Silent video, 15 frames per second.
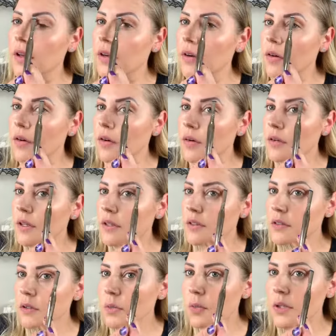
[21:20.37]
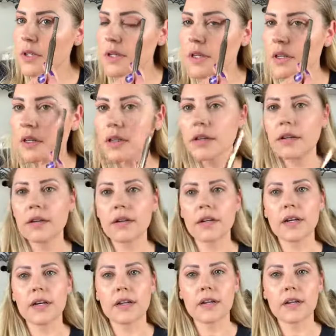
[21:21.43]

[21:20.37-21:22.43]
Oh, that's so pretty. Okay.